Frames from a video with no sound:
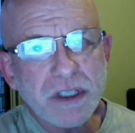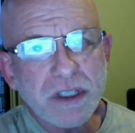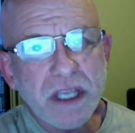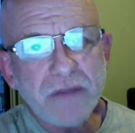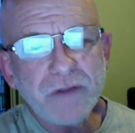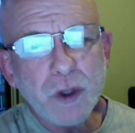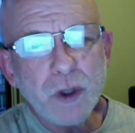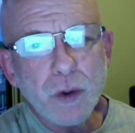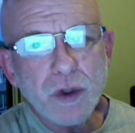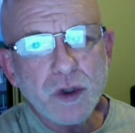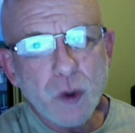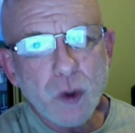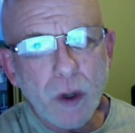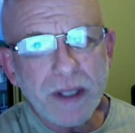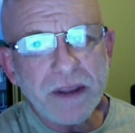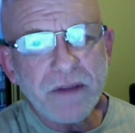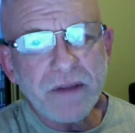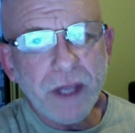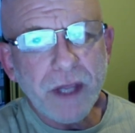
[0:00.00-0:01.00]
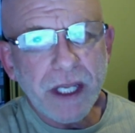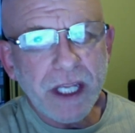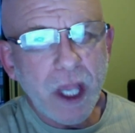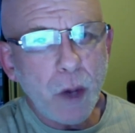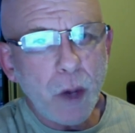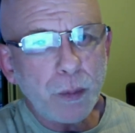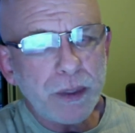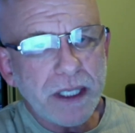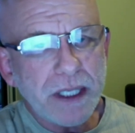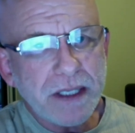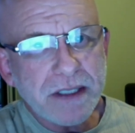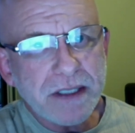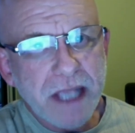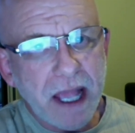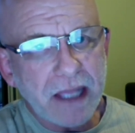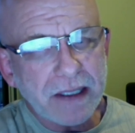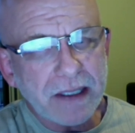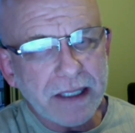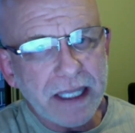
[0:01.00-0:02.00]
If you enjoyed the video, please
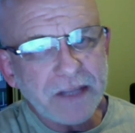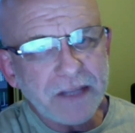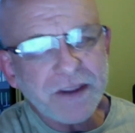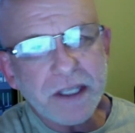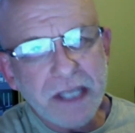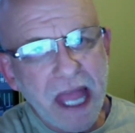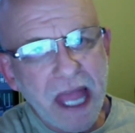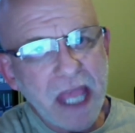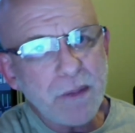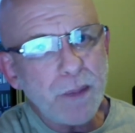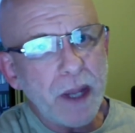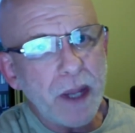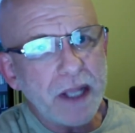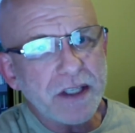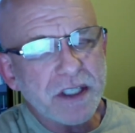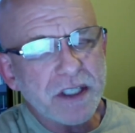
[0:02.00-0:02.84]
uh, hit the like button,